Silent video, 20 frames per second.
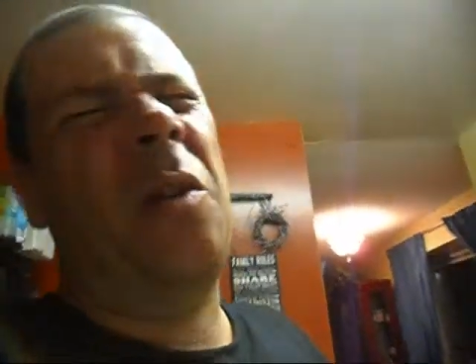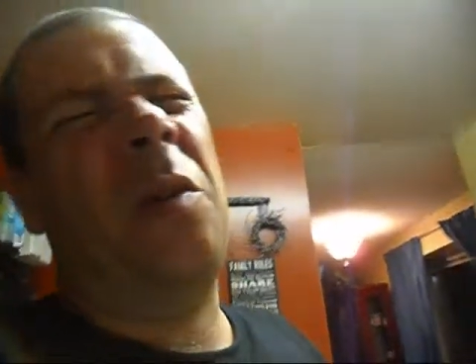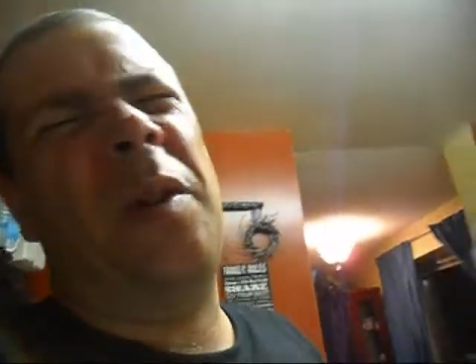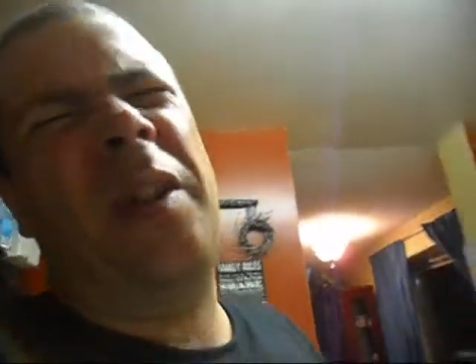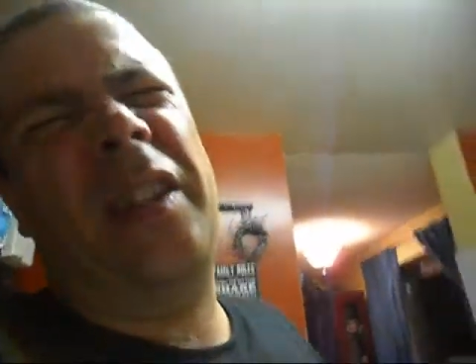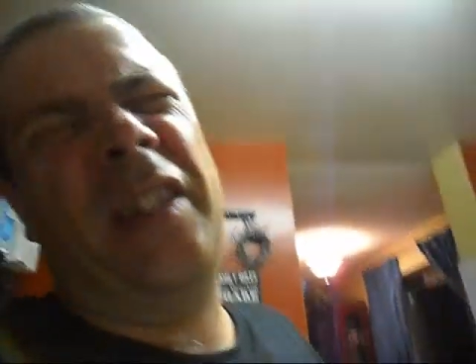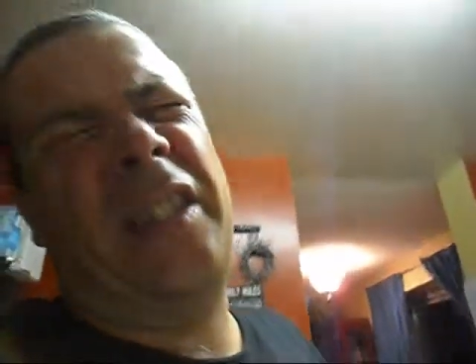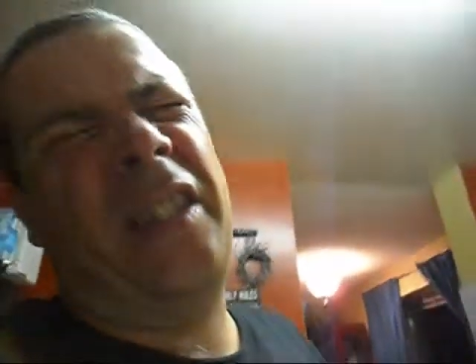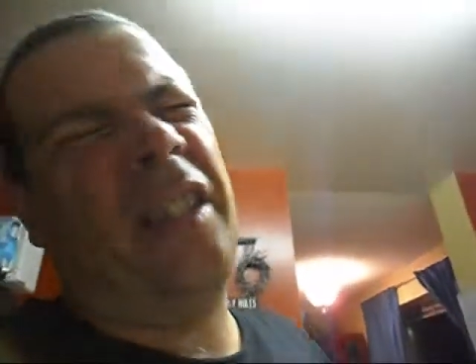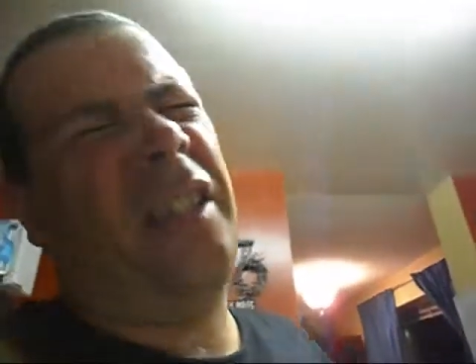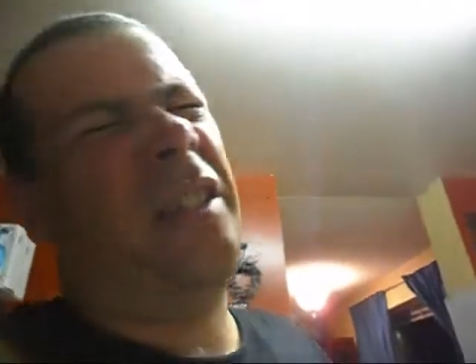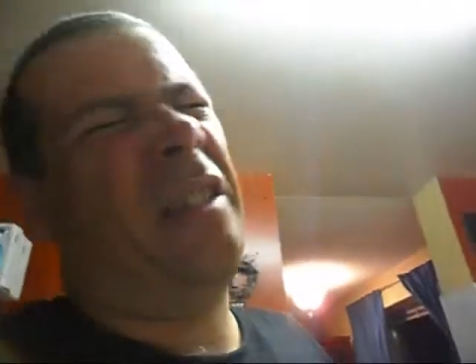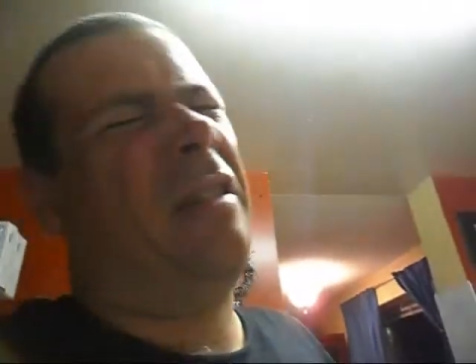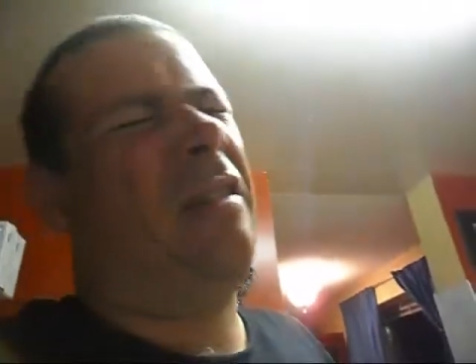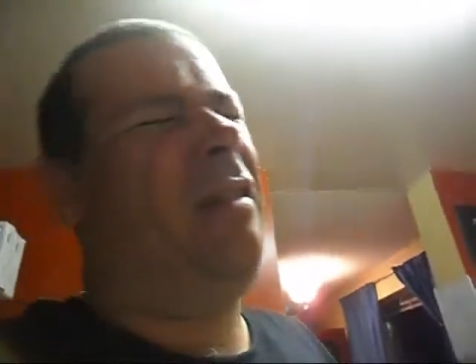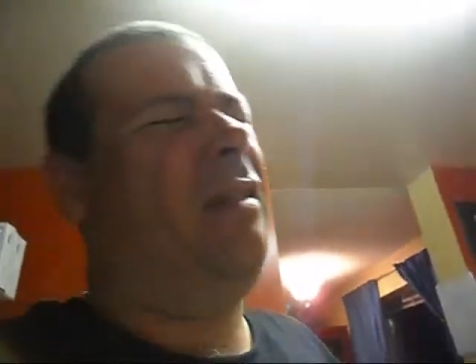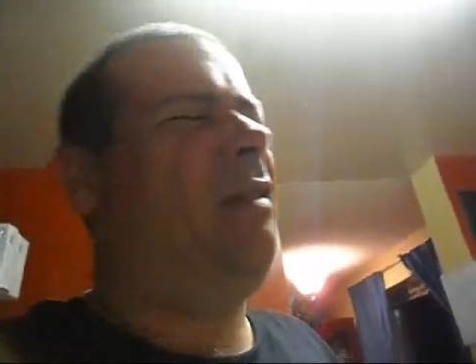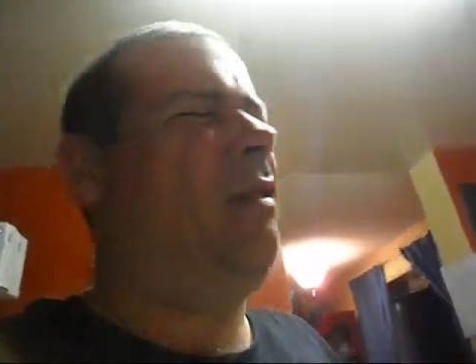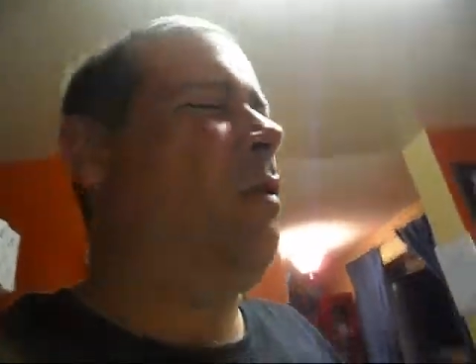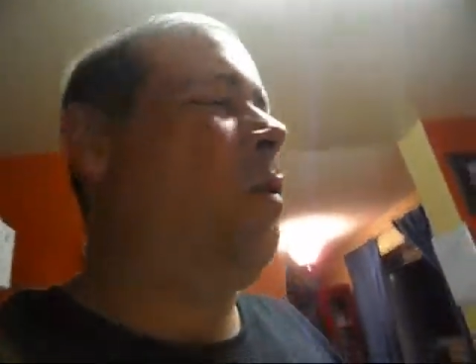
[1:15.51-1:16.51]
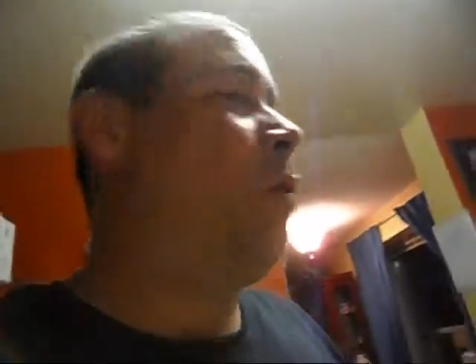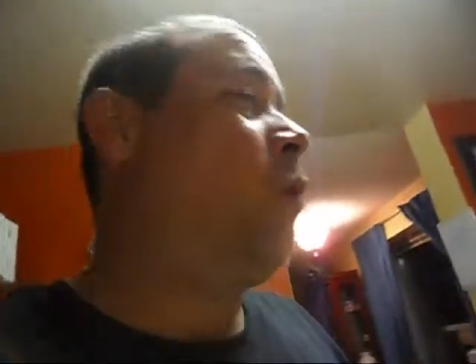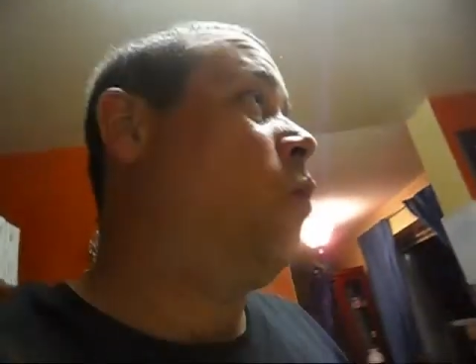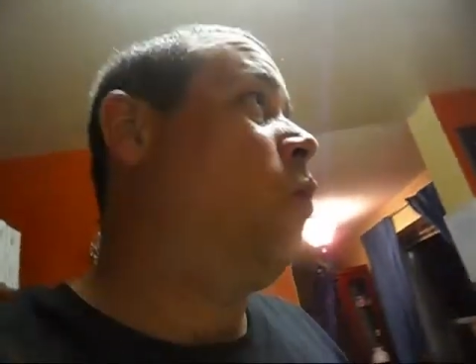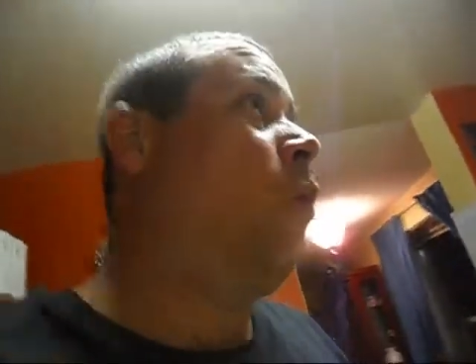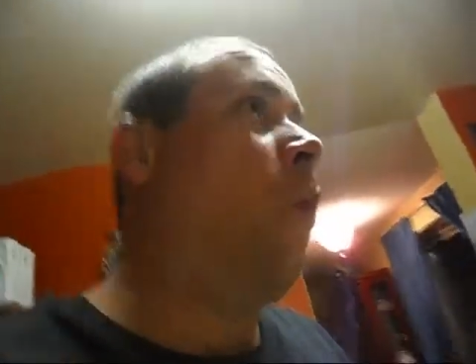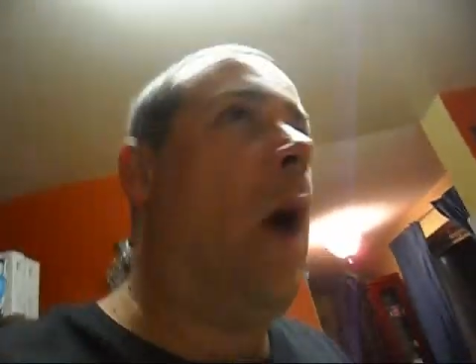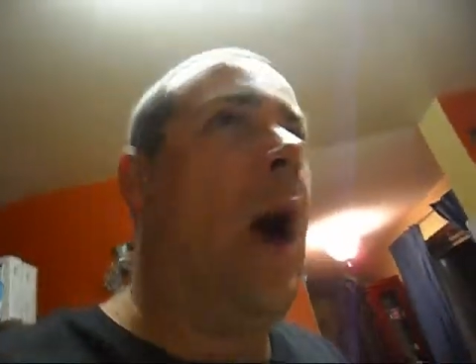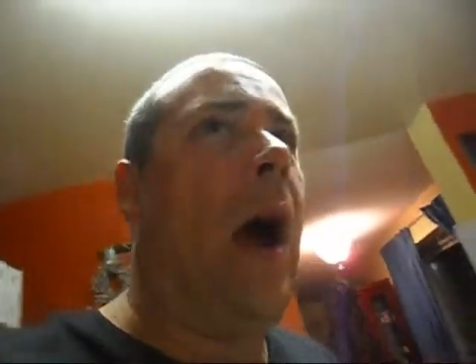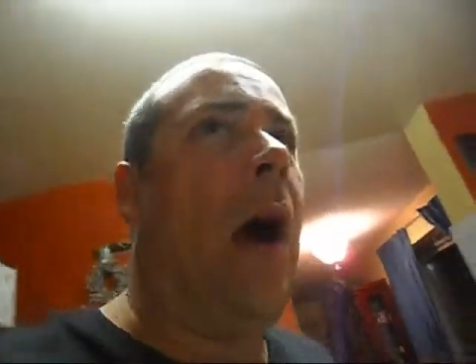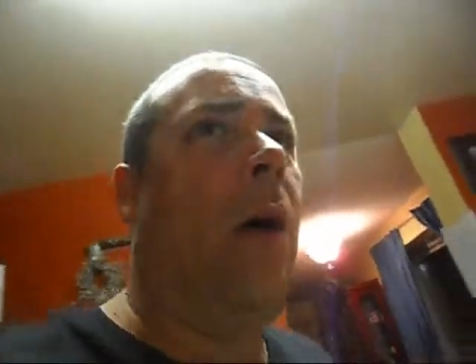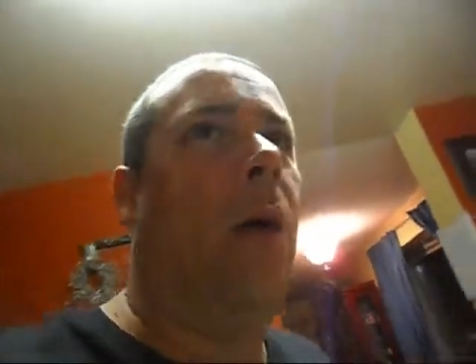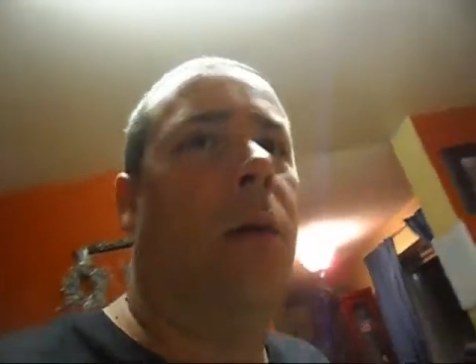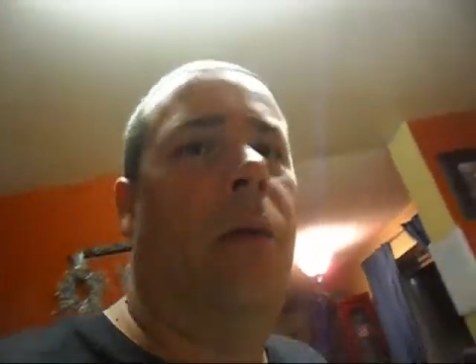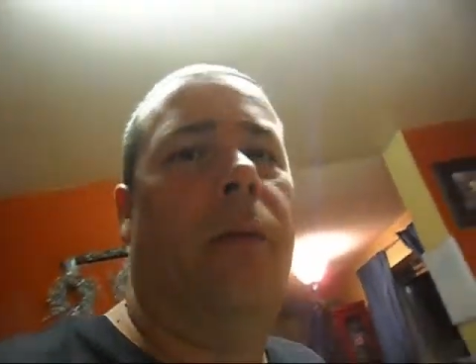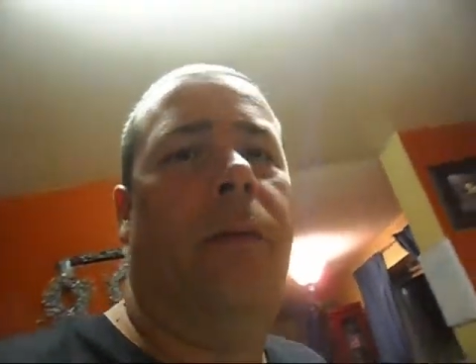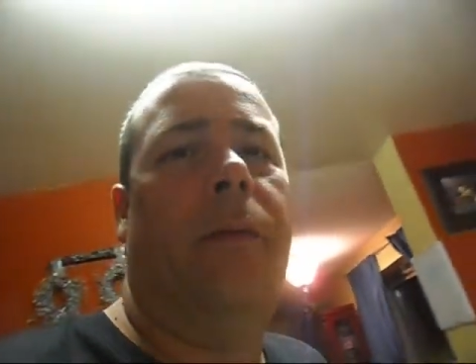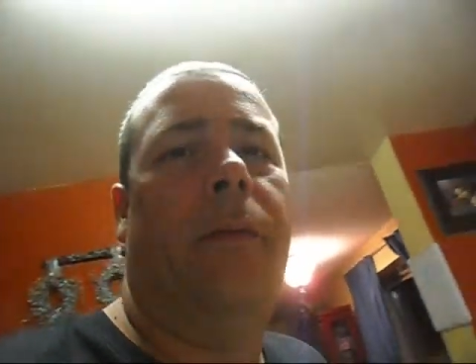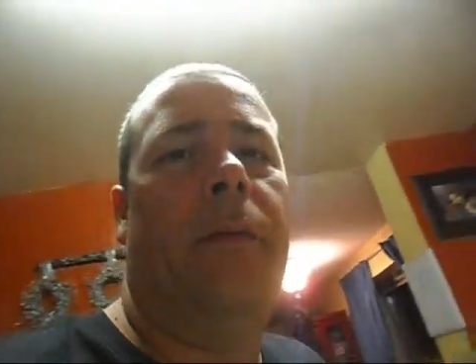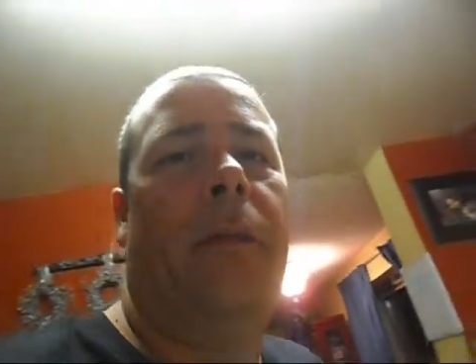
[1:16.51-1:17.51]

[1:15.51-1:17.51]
always just wow.